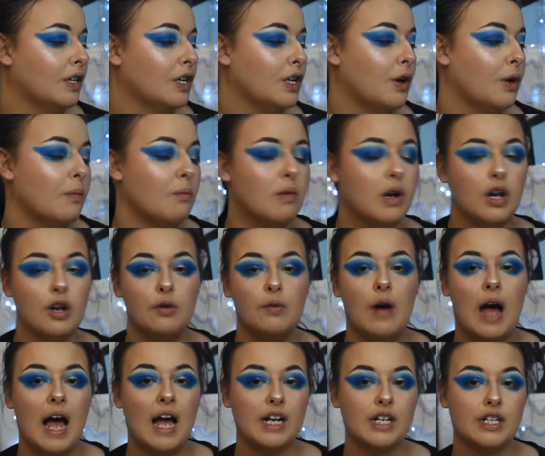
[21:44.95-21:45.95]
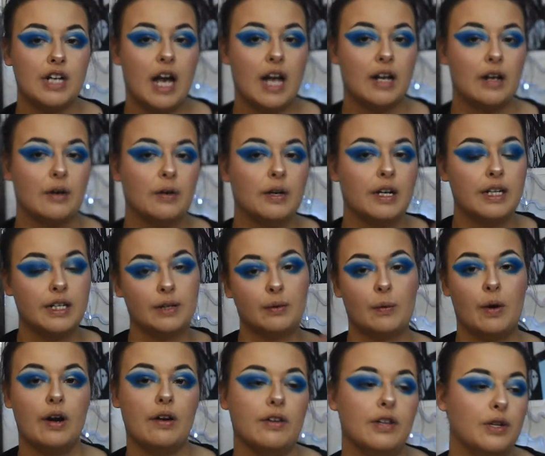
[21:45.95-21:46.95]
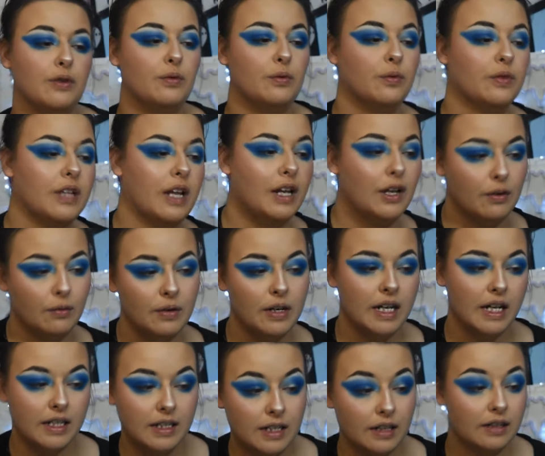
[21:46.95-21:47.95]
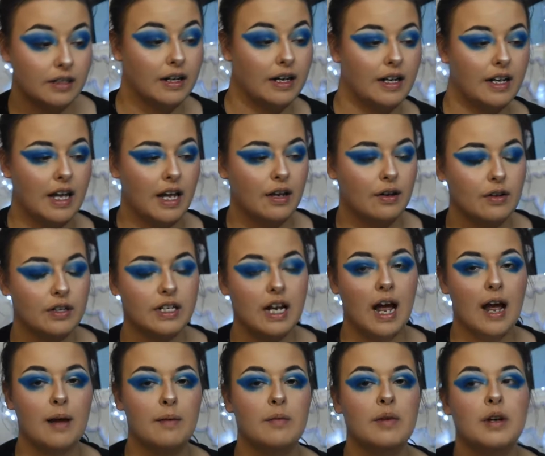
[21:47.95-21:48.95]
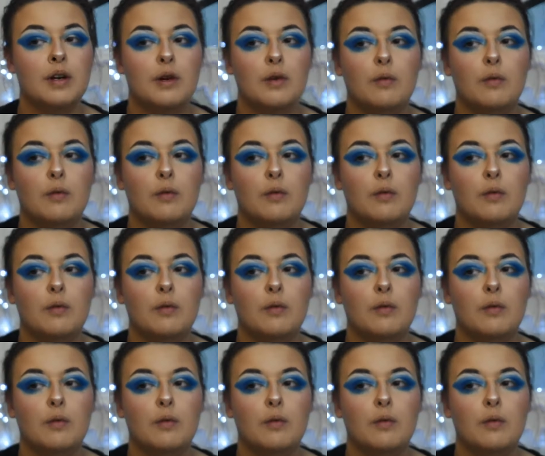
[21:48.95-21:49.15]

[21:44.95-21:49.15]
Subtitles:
Your blue eyeshadow is where you need to dedicate your time.